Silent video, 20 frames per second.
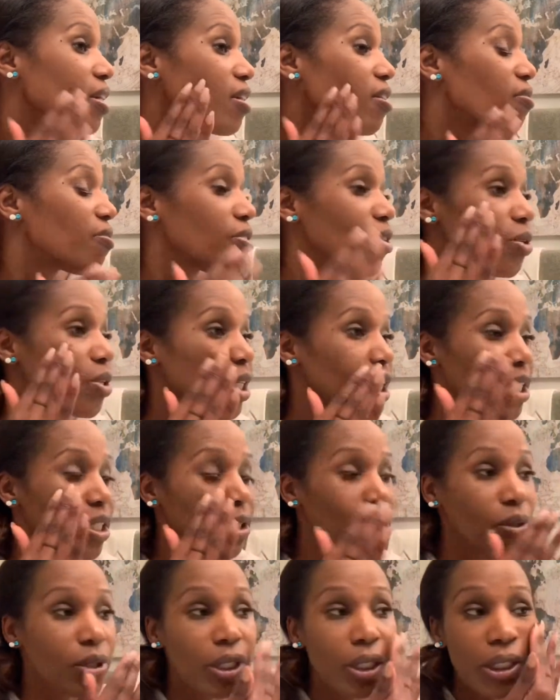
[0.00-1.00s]

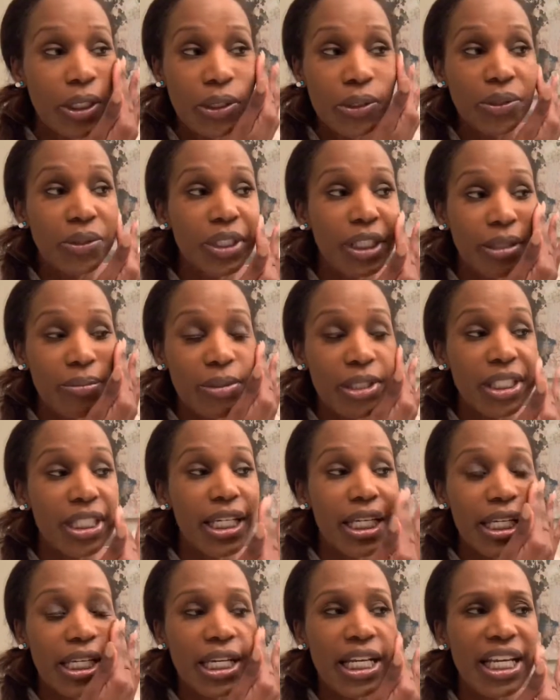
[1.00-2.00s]
focused on nude
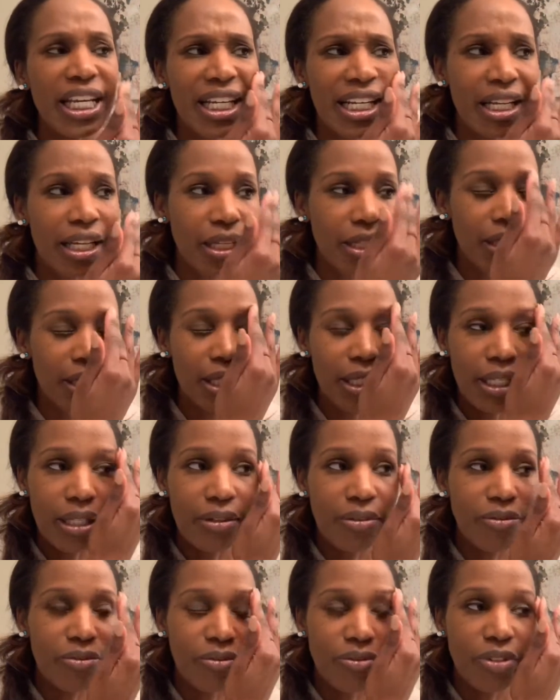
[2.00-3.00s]
lipstick. And
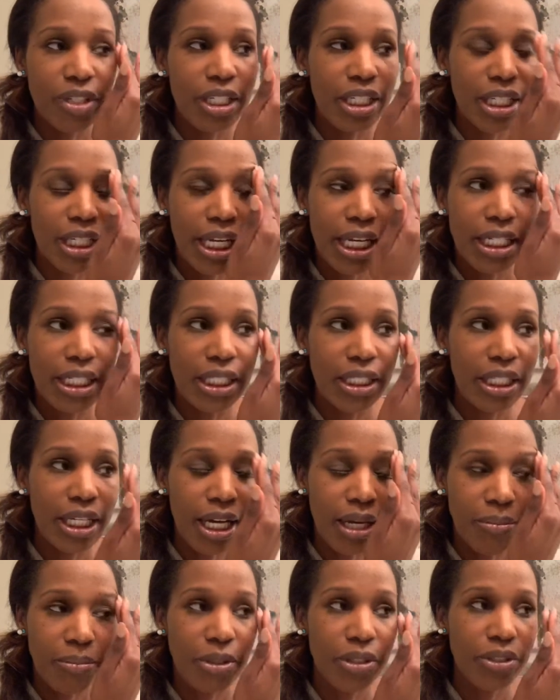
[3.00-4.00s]
funny, I did
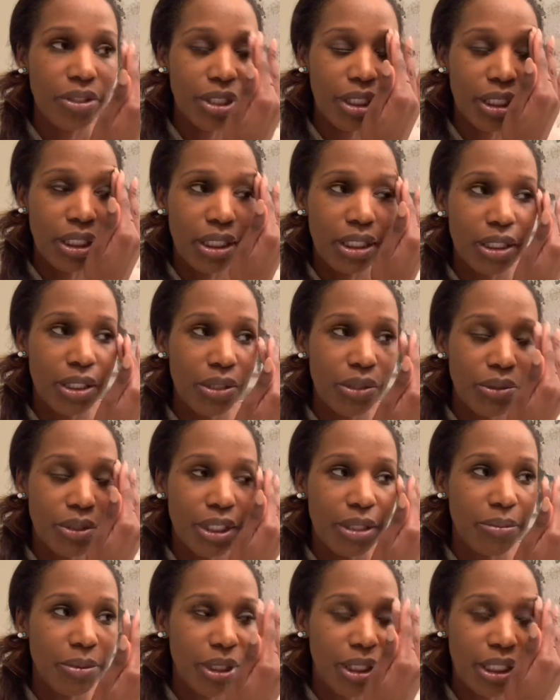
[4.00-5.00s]
not purchase the nude
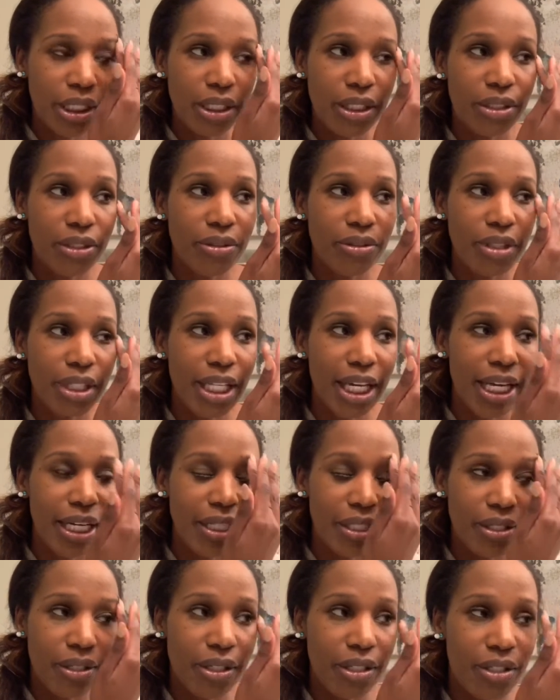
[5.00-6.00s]
lipstick. So that
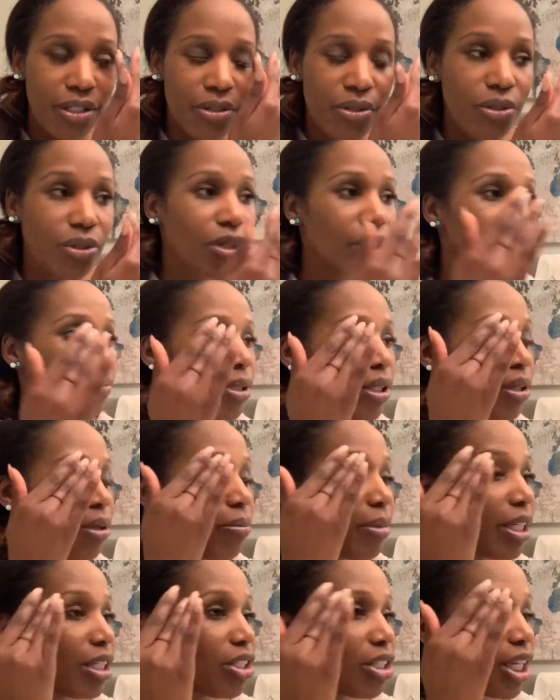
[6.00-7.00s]
is also going to be on
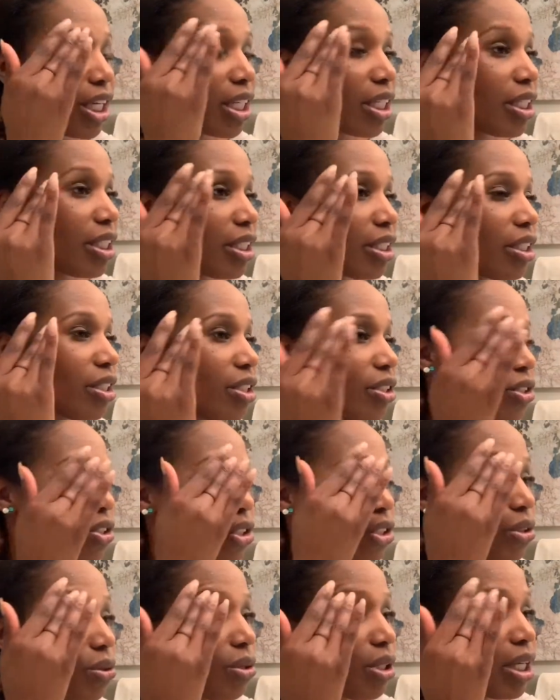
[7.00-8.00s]
my checklist to
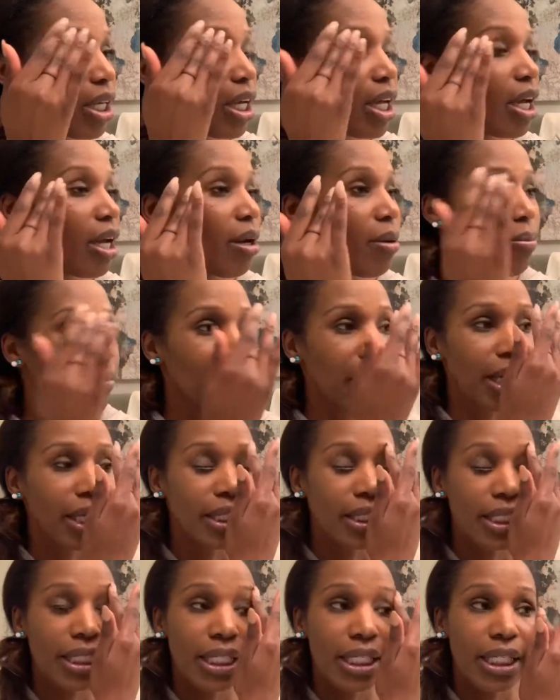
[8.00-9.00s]
do.
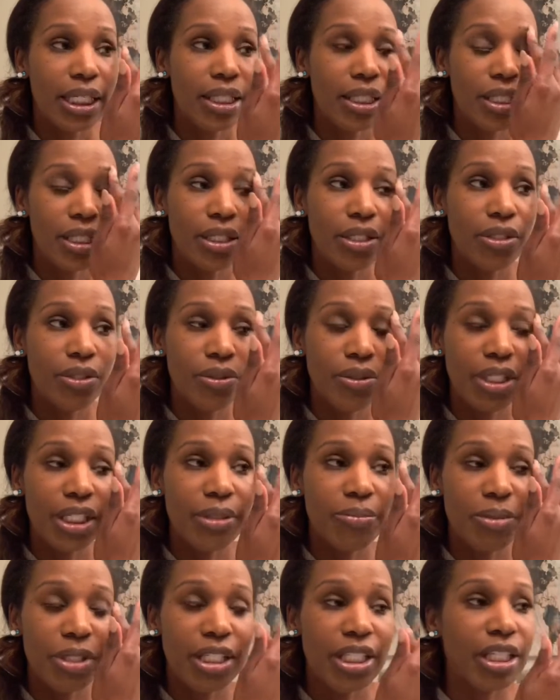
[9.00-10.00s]
But the nude
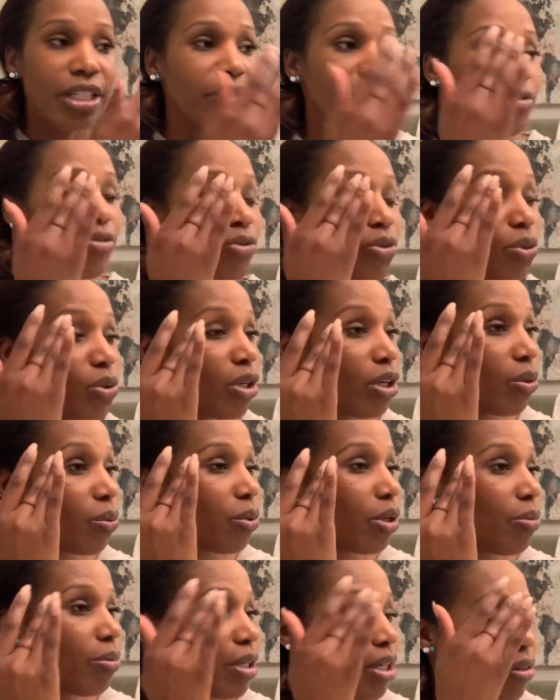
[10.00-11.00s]
lipstick for
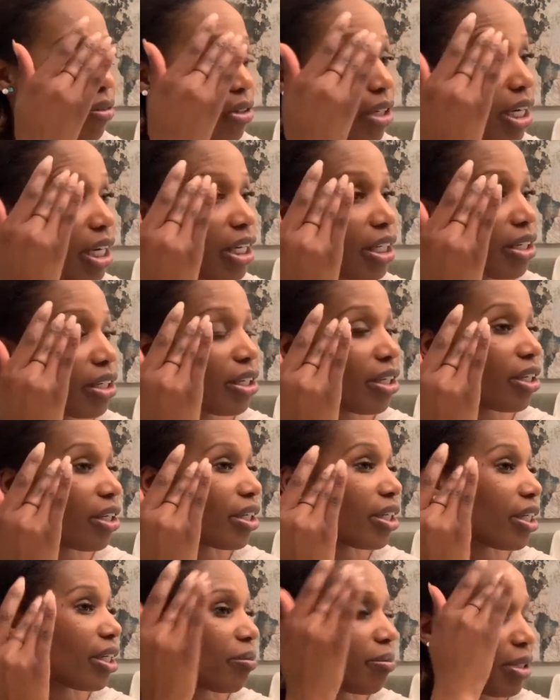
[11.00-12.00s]
women of
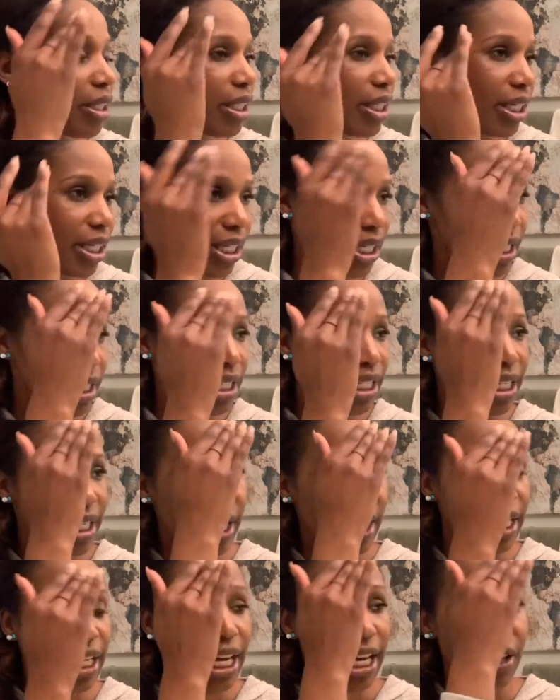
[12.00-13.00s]
color, because
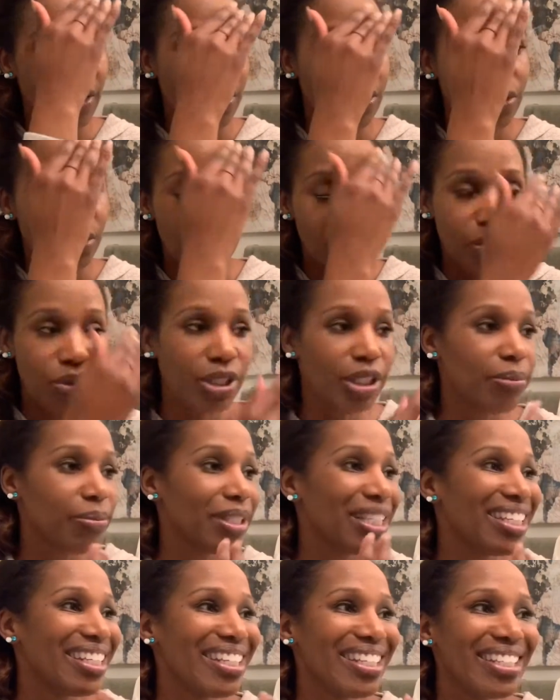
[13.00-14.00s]
again, not all nude
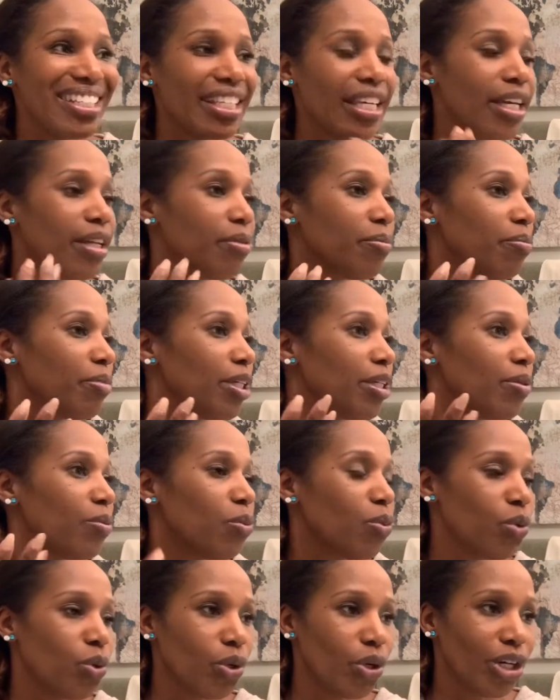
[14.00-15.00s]
lipsticks can be
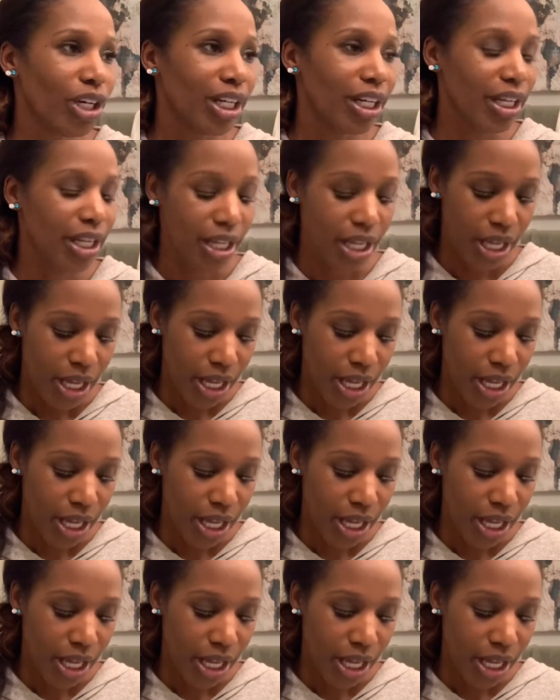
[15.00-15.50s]
worn